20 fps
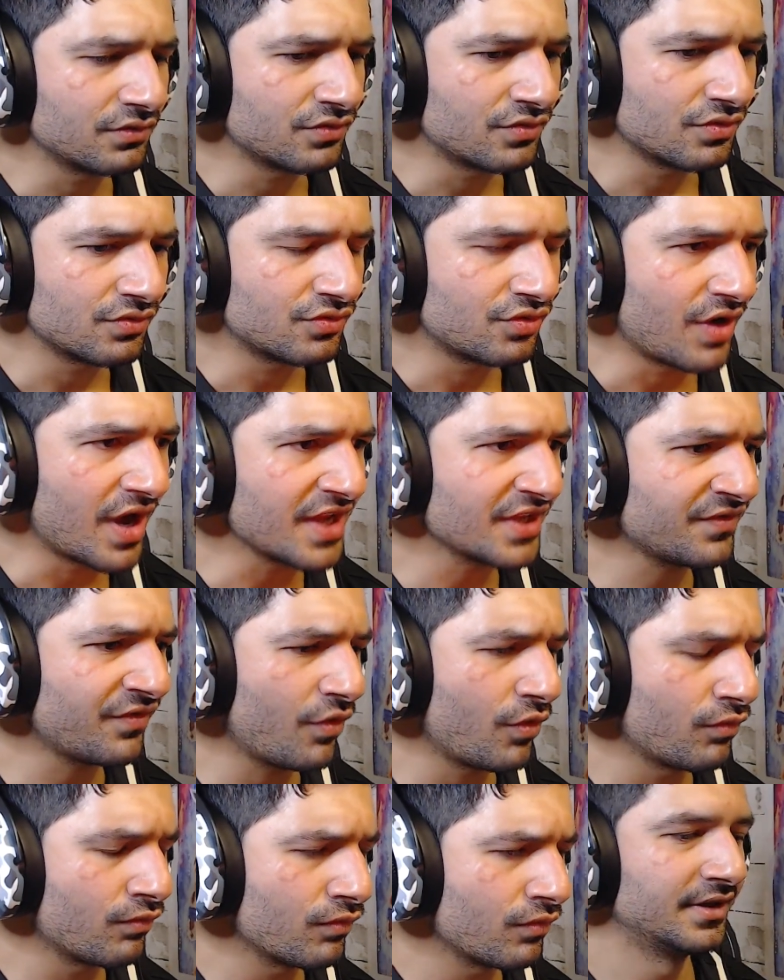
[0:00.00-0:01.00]

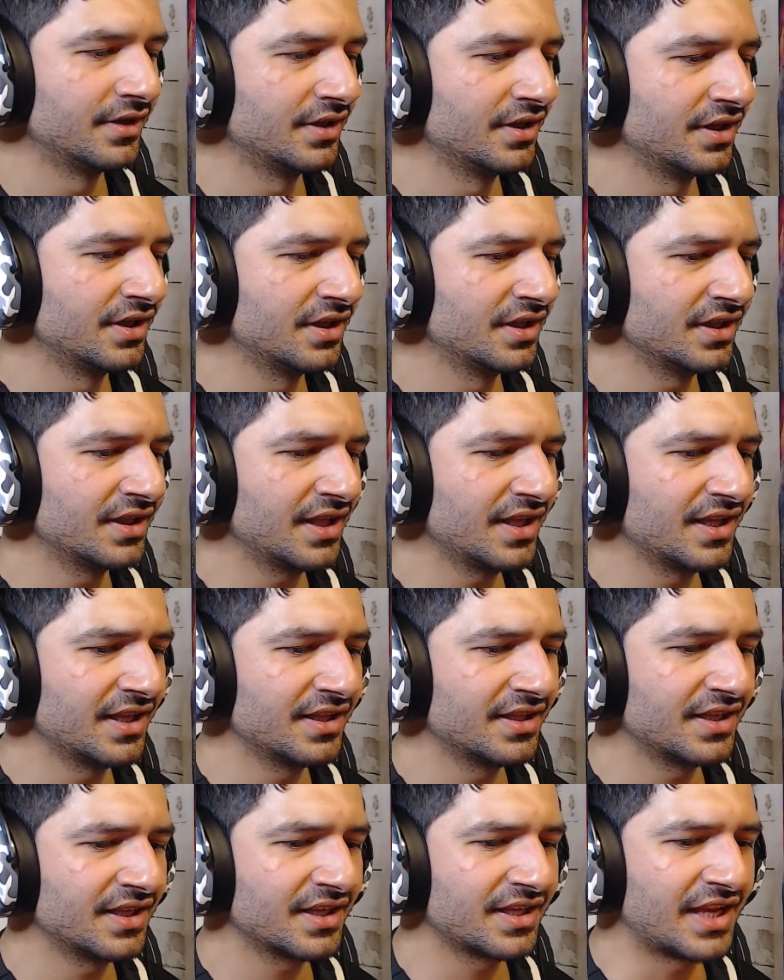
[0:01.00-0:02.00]
Transform.
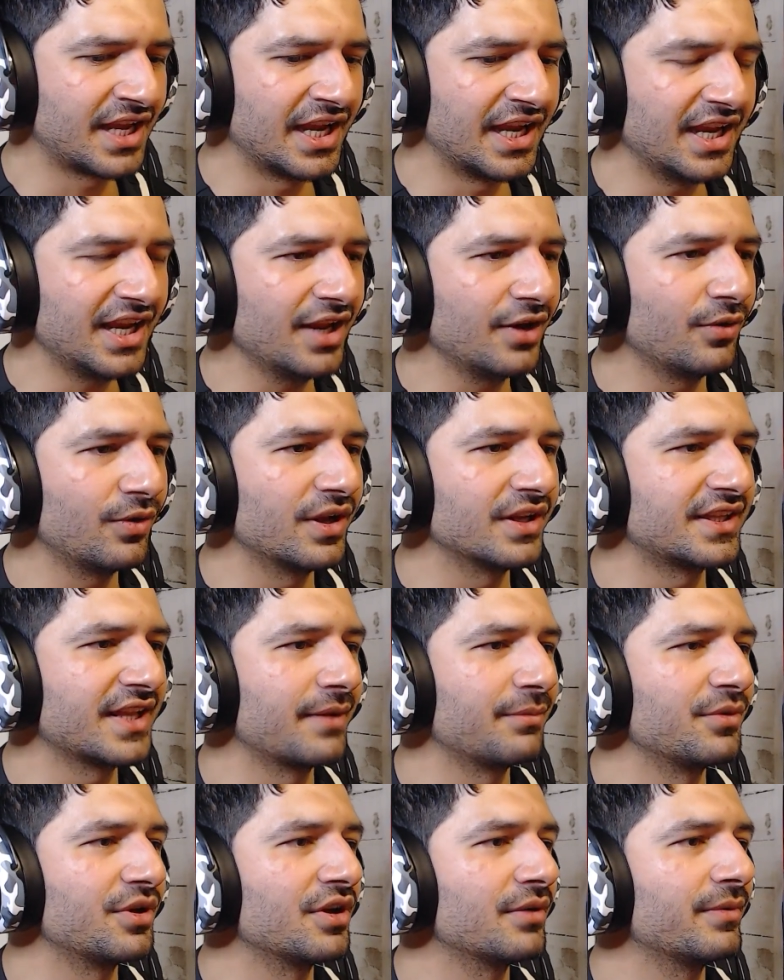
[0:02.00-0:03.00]
Kill all
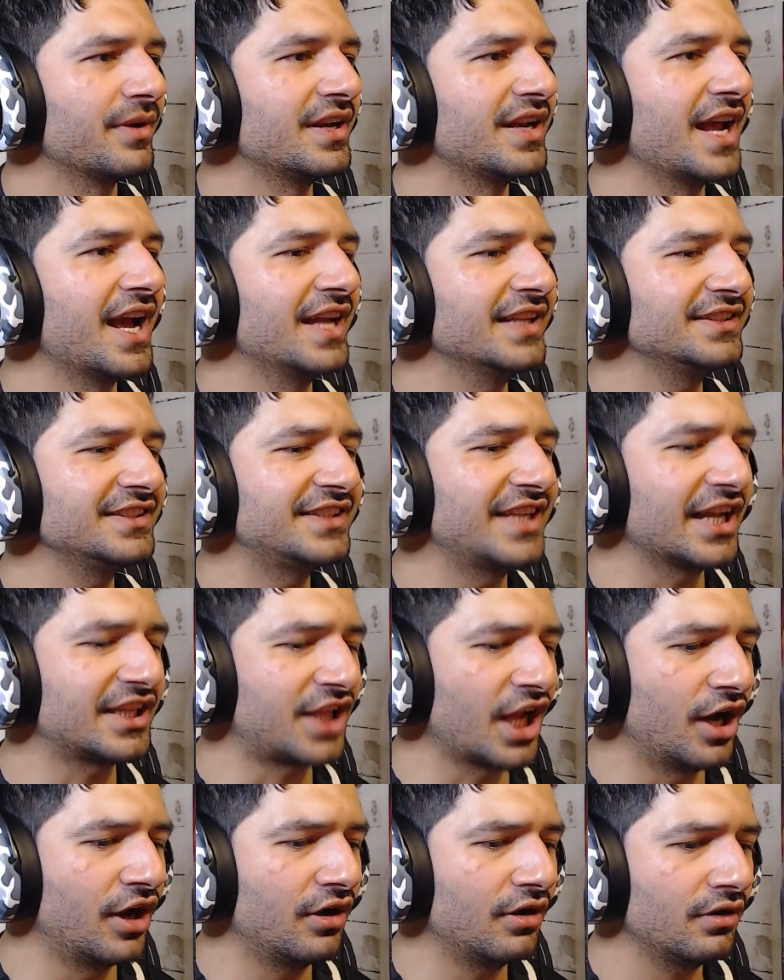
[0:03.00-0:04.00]
them human ninja
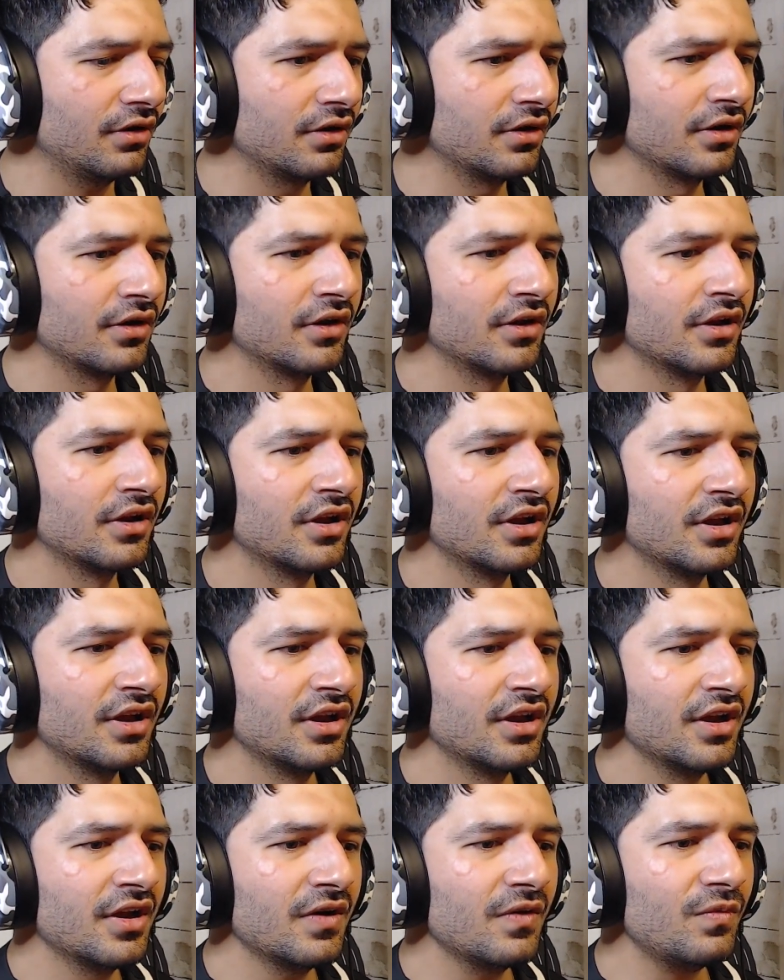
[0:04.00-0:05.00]
too.
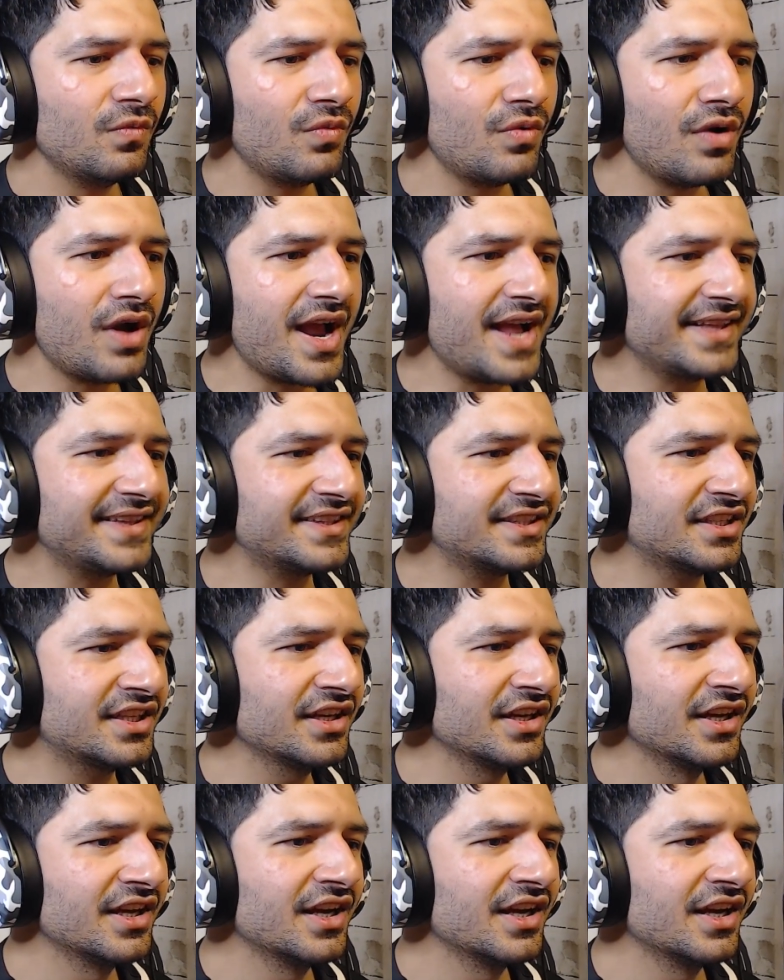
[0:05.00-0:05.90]
What?